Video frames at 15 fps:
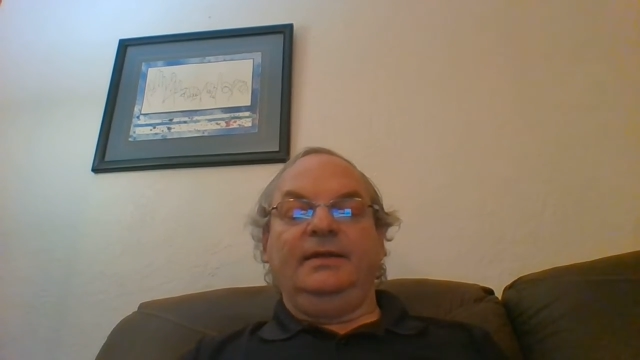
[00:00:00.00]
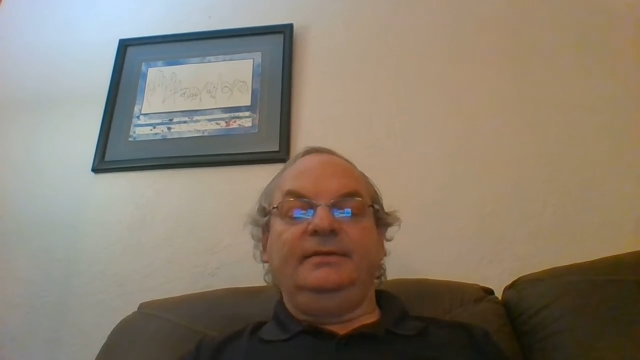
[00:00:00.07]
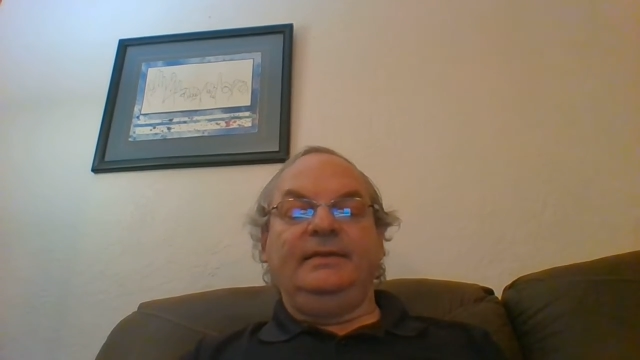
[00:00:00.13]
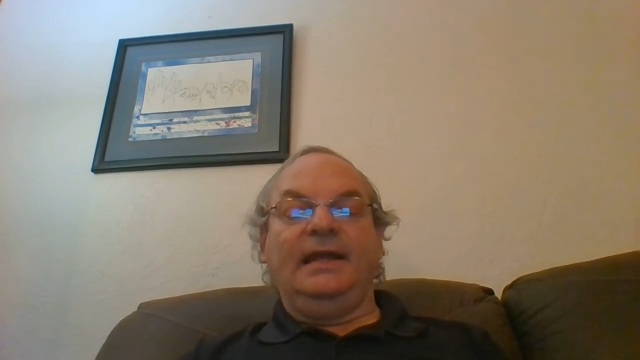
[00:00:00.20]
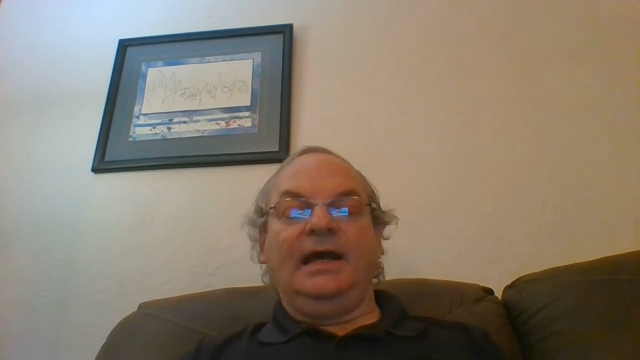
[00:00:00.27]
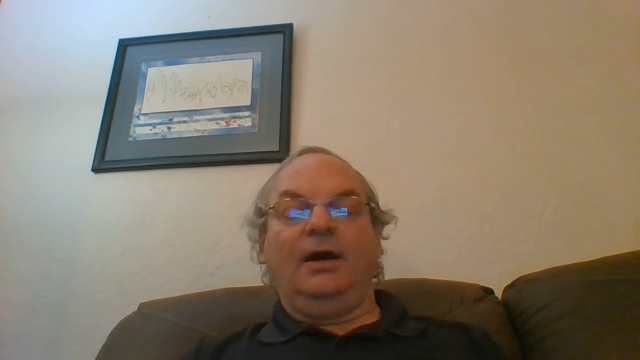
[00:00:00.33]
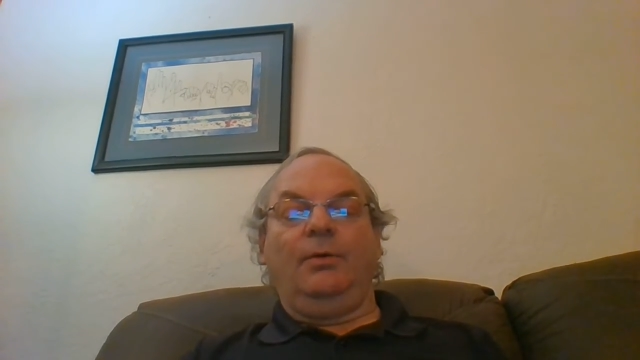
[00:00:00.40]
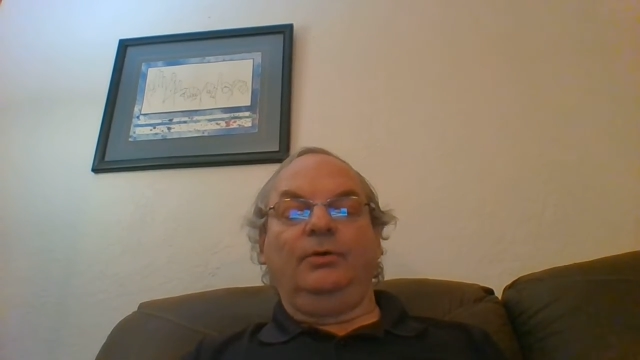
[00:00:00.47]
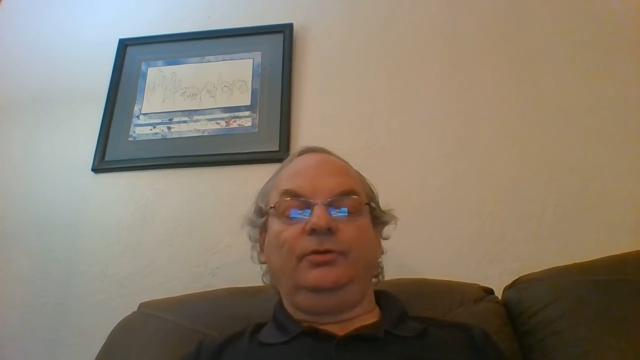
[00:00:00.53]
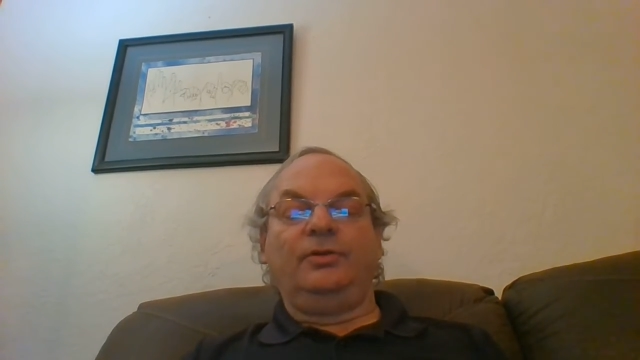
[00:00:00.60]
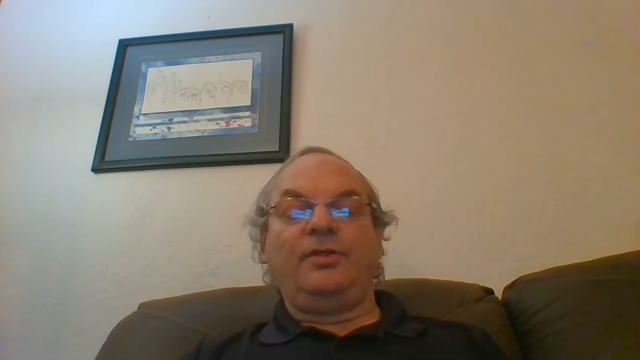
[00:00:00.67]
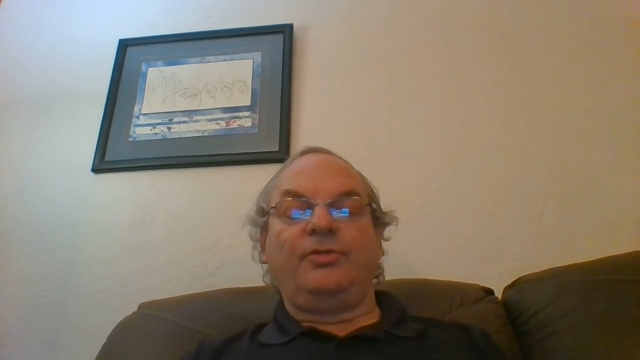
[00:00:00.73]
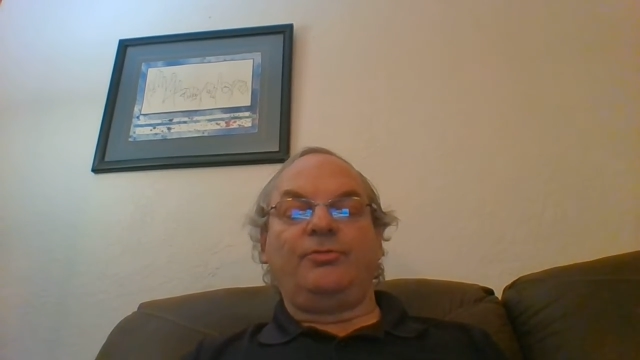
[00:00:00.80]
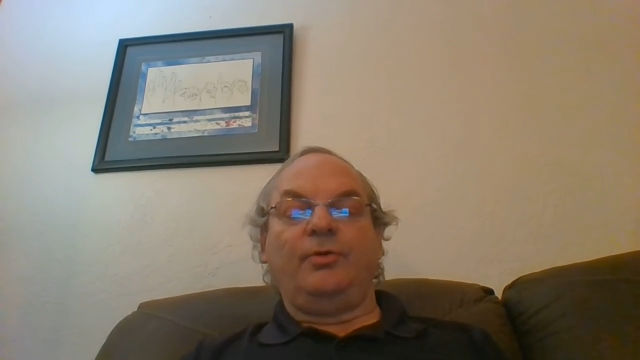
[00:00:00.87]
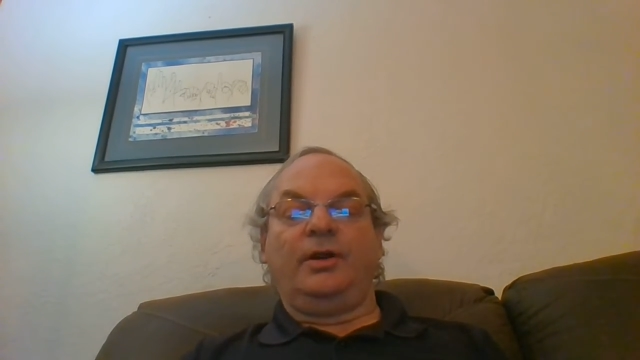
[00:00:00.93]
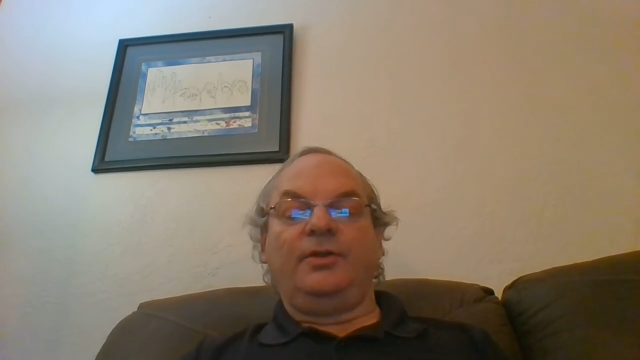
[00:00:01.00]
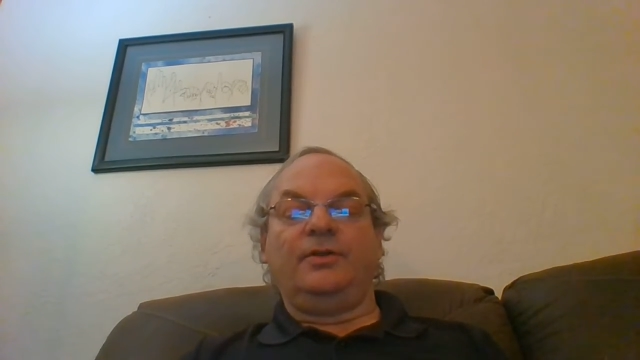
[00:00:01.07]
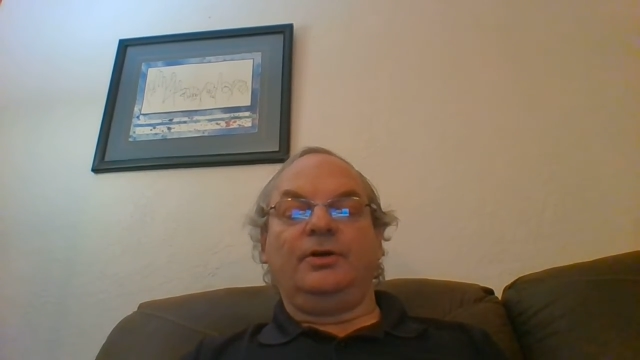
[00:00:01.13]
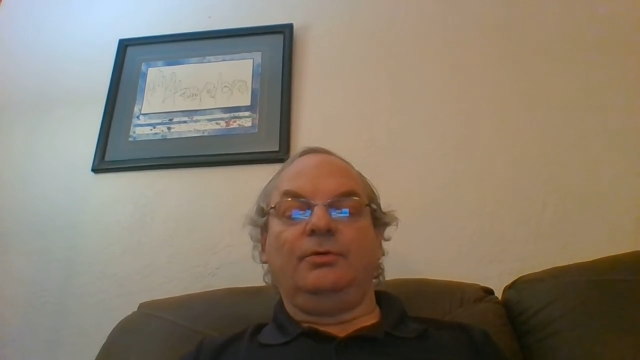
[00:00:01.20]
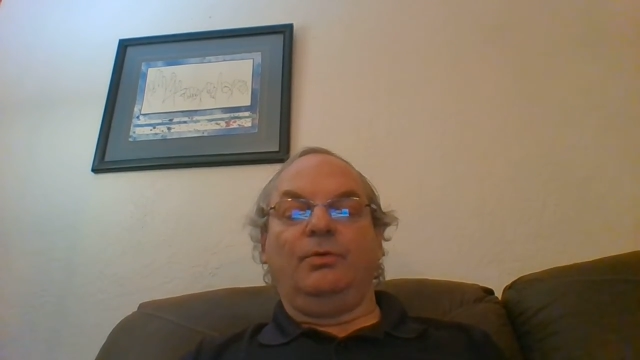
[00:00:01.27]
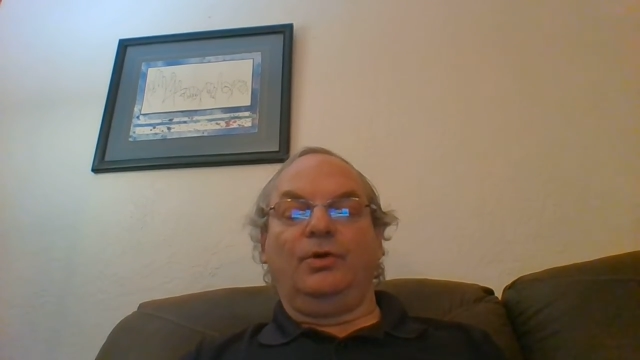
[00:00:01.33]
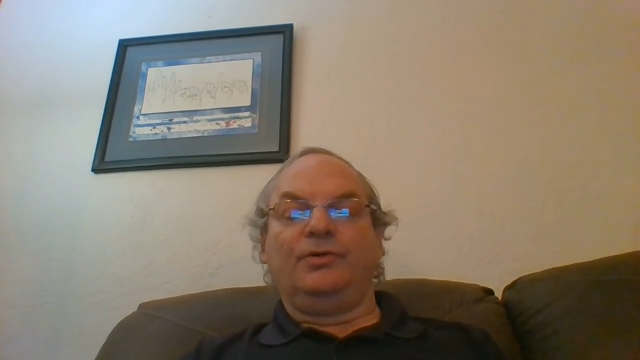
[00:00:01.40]
Now, under the threat of the
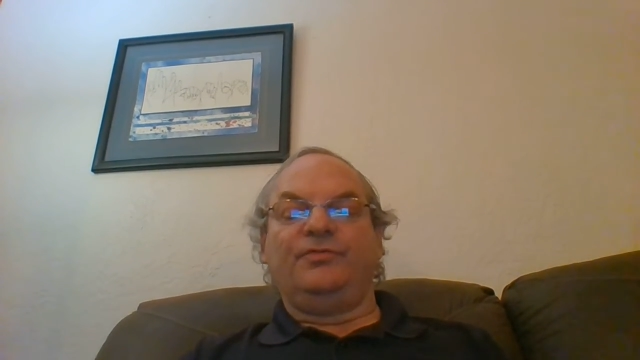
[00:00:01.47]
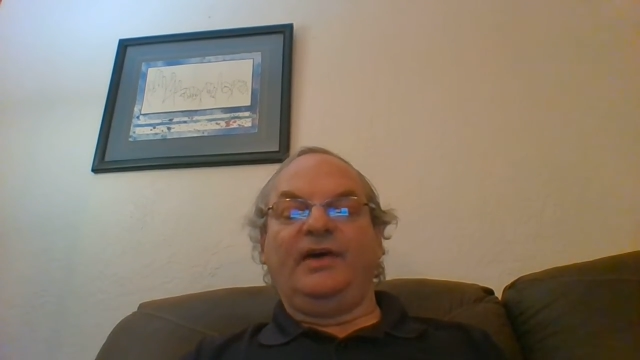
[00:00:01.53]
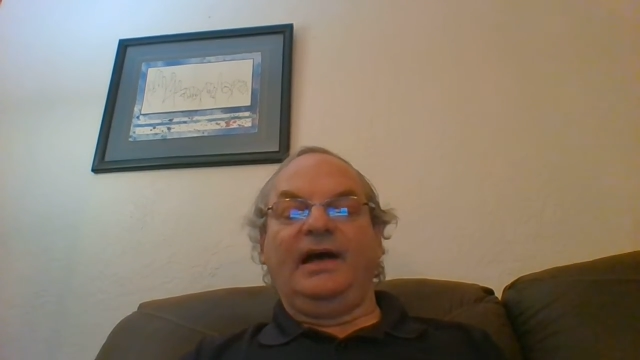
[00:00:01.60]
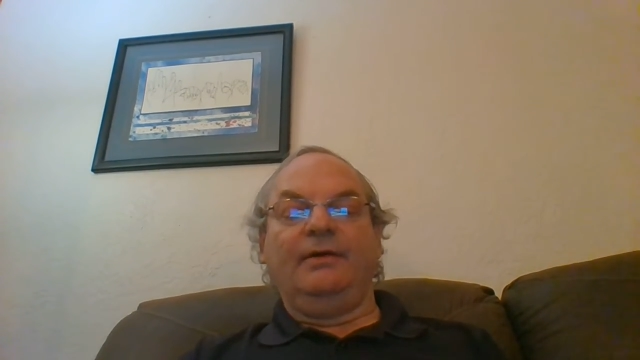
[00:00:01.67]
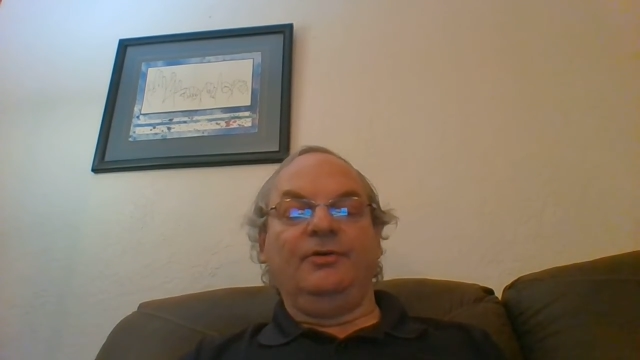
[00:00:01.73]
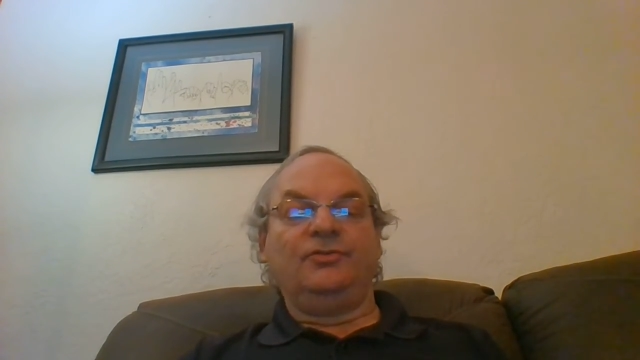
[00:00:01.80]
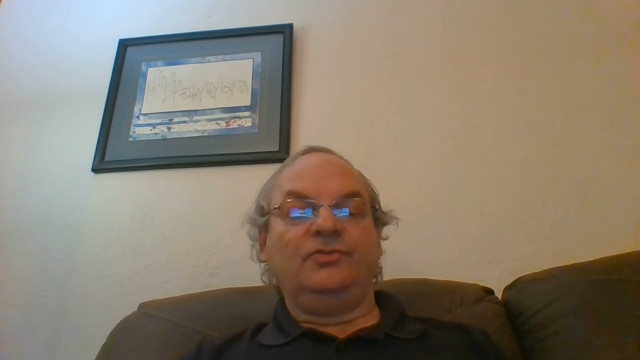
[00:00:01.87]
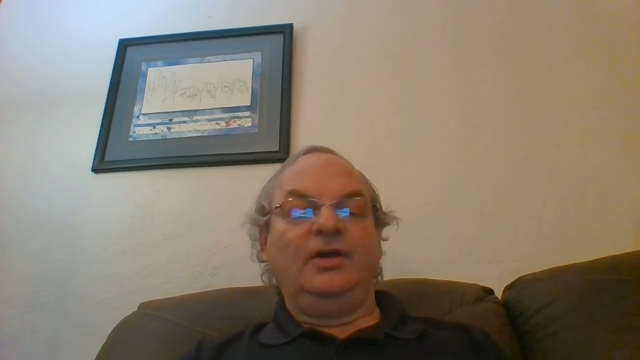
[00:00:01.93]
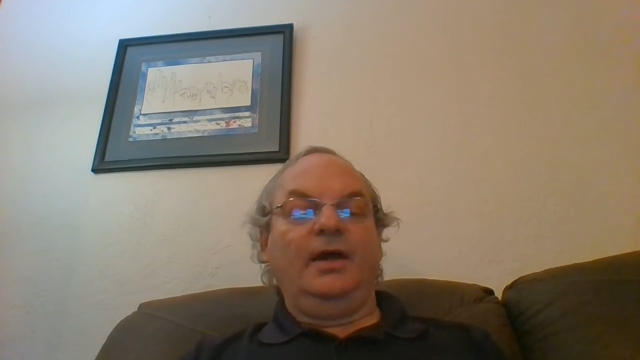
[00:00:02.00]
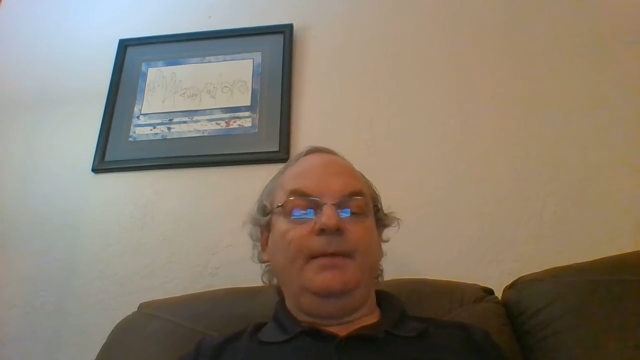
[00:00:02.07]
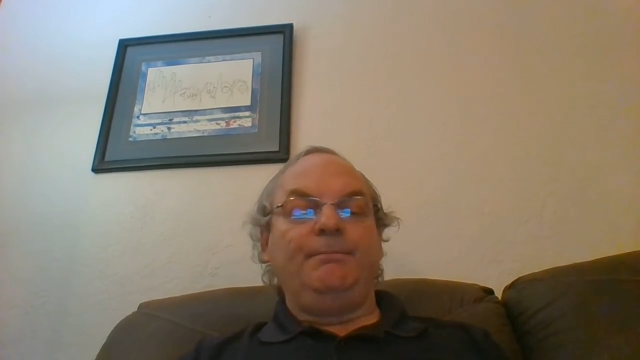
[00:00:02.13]
coronavirus,